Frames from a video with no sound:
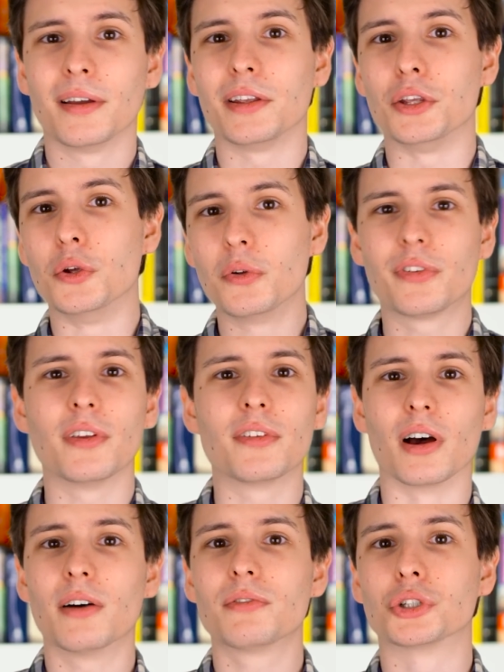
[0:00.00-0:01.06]
uses
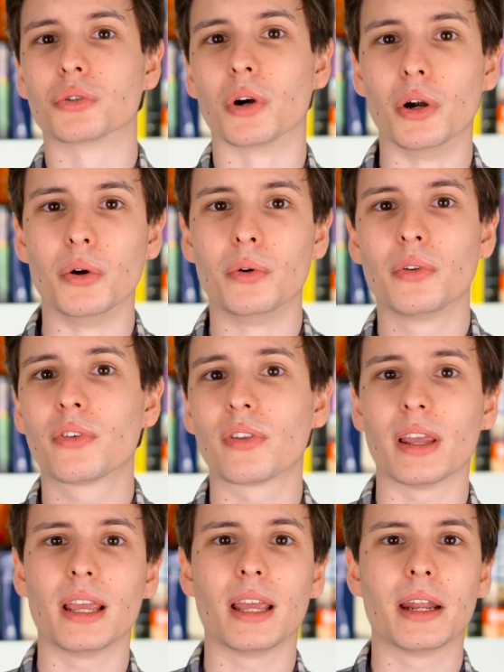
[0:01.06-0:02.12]
of drones
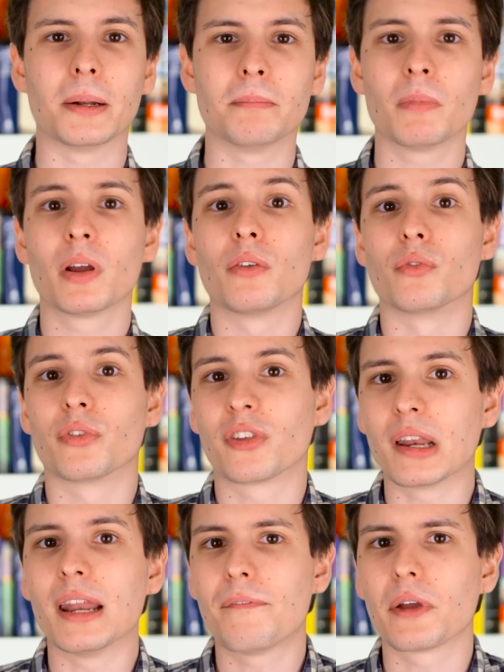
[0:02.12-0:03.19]
in
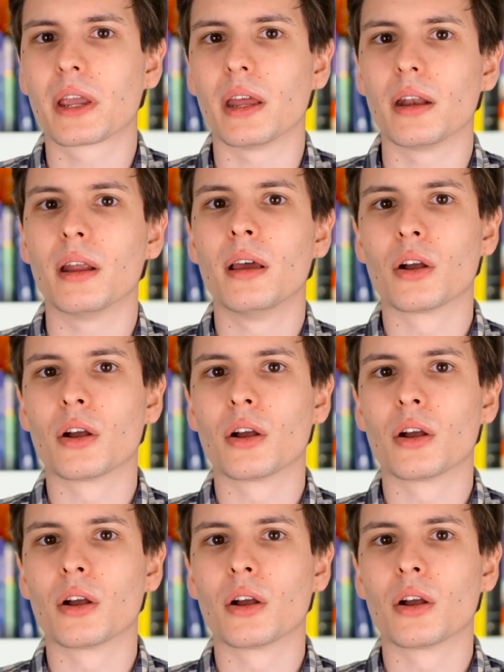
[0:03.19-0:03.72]
significant